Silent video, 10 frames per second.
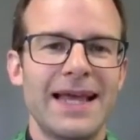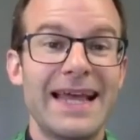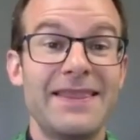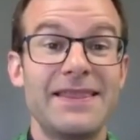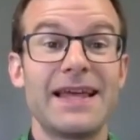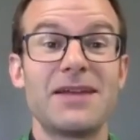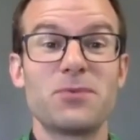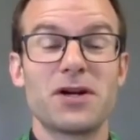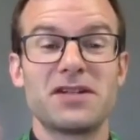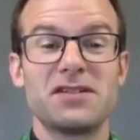And then
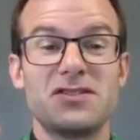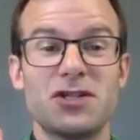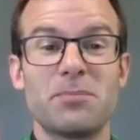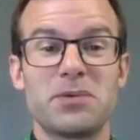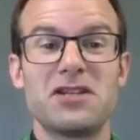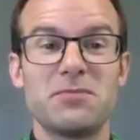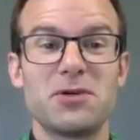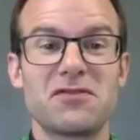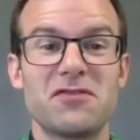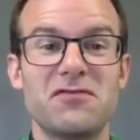we're going to jump into the
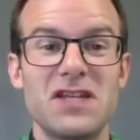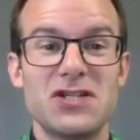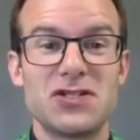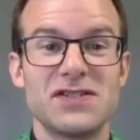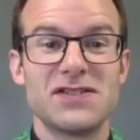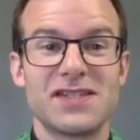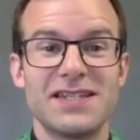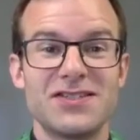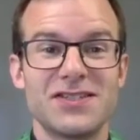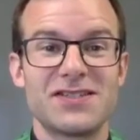book of Ephesians
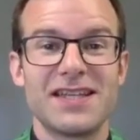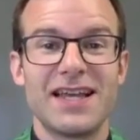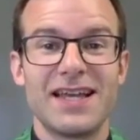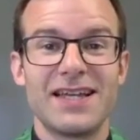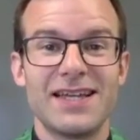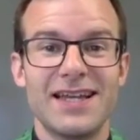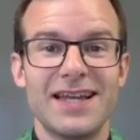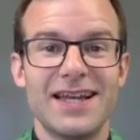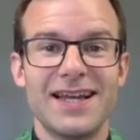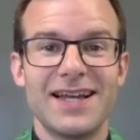and just say,
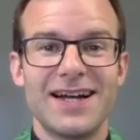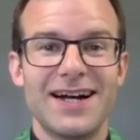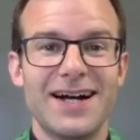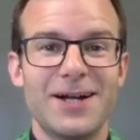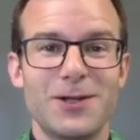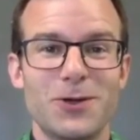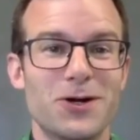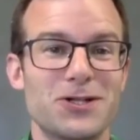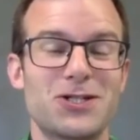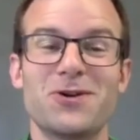
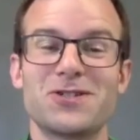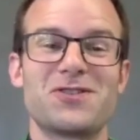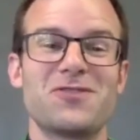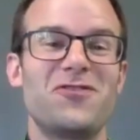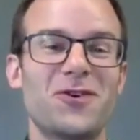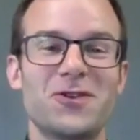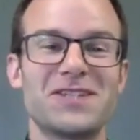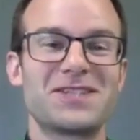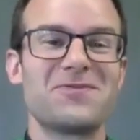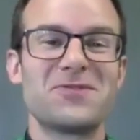Lord, show us the
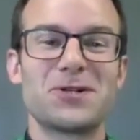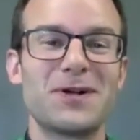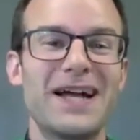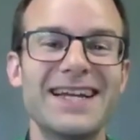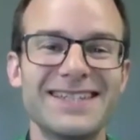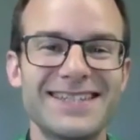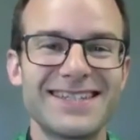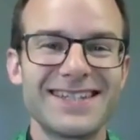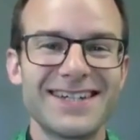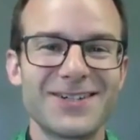fullness of your
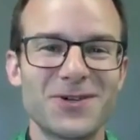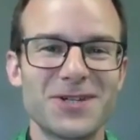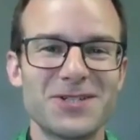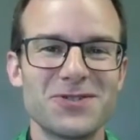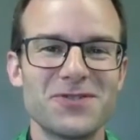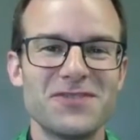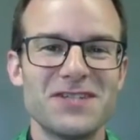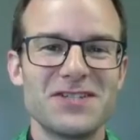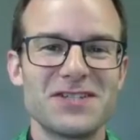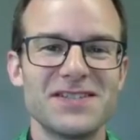grace, according to
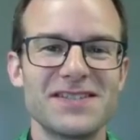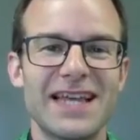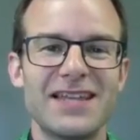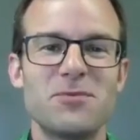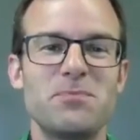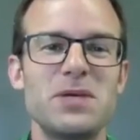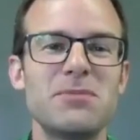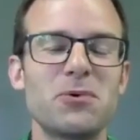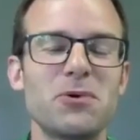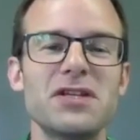Ephesians, and the
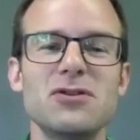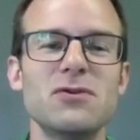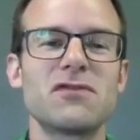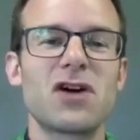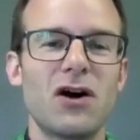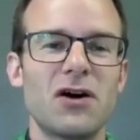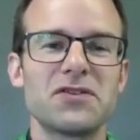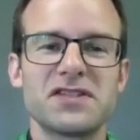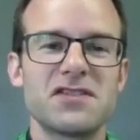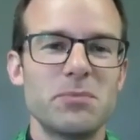people that you have
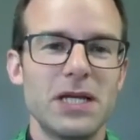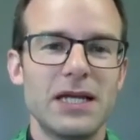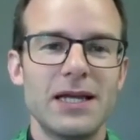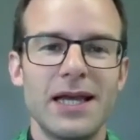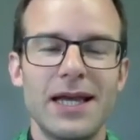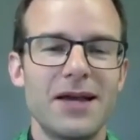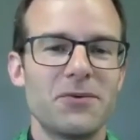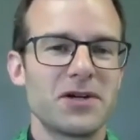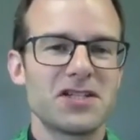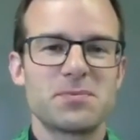called us to be. And
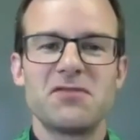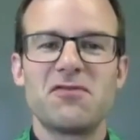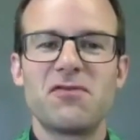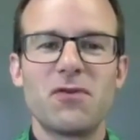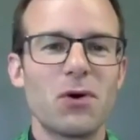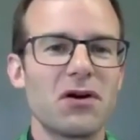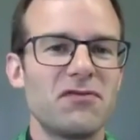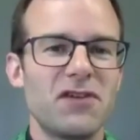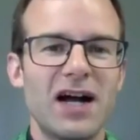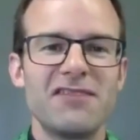we're going to spend 4 or
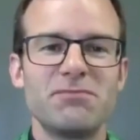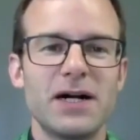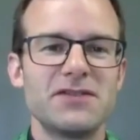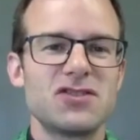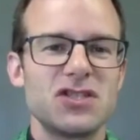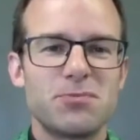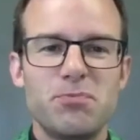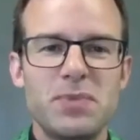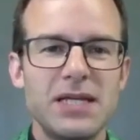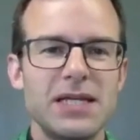5 months just
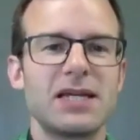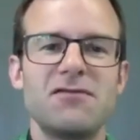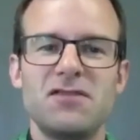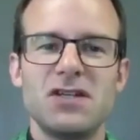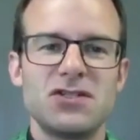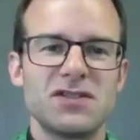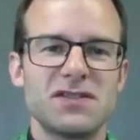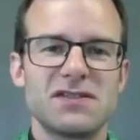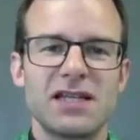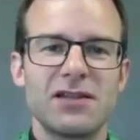being in Ephesians
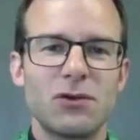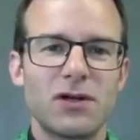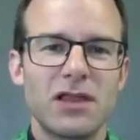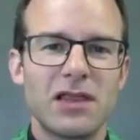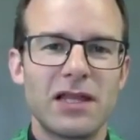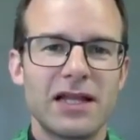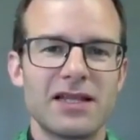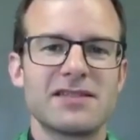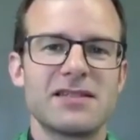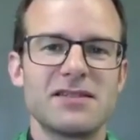and saying, Lord, let
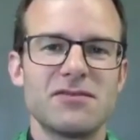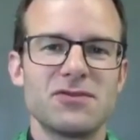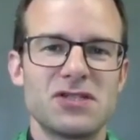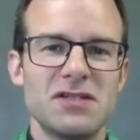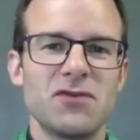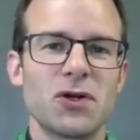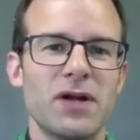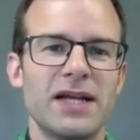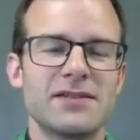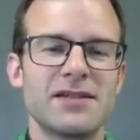us receive your
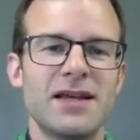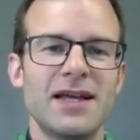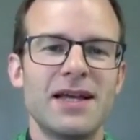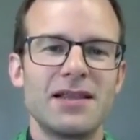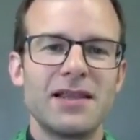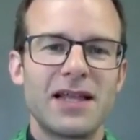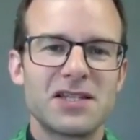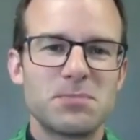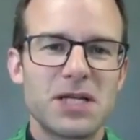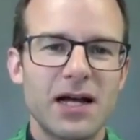grace. Let
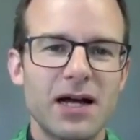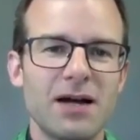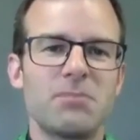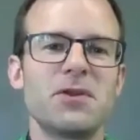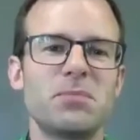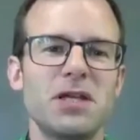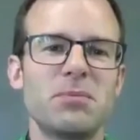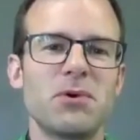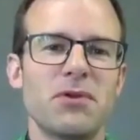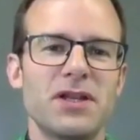us become the
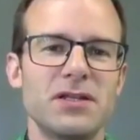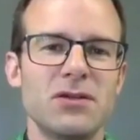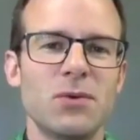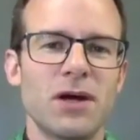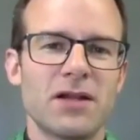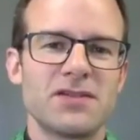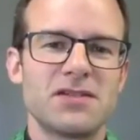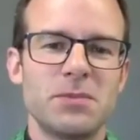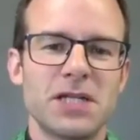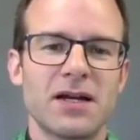people that you want us
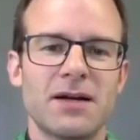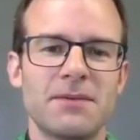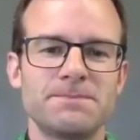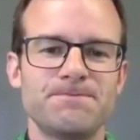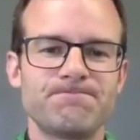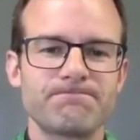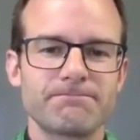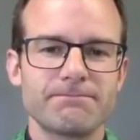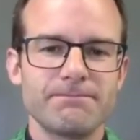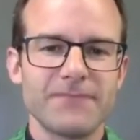to become.
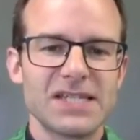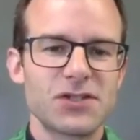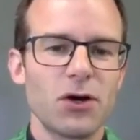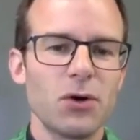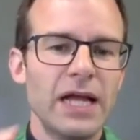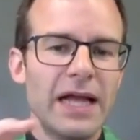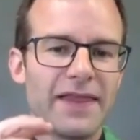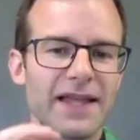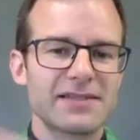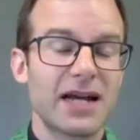So
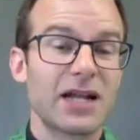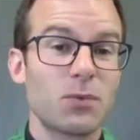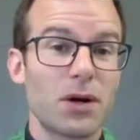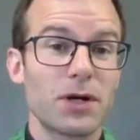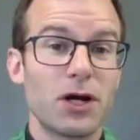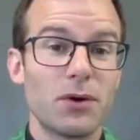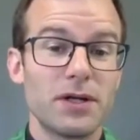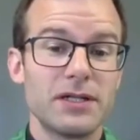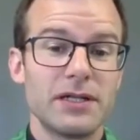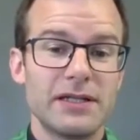that's kind of where we're
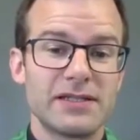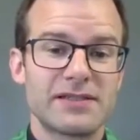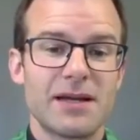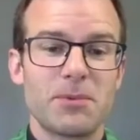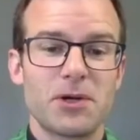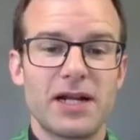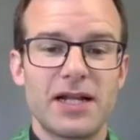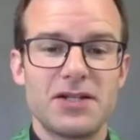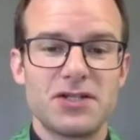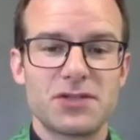going this summer. And
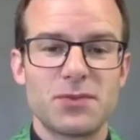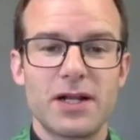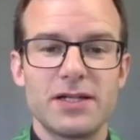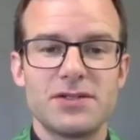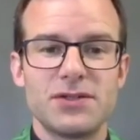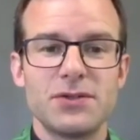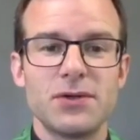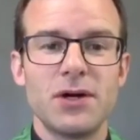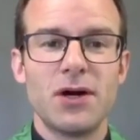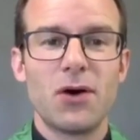I just wanted
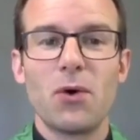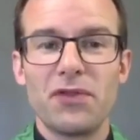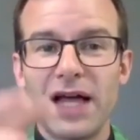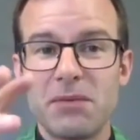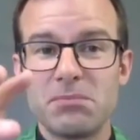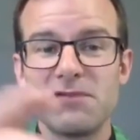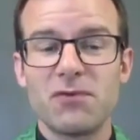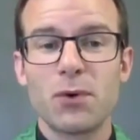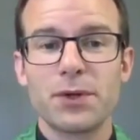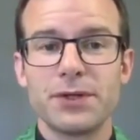to hold that
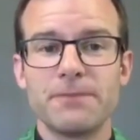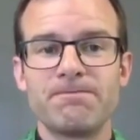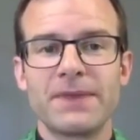before you.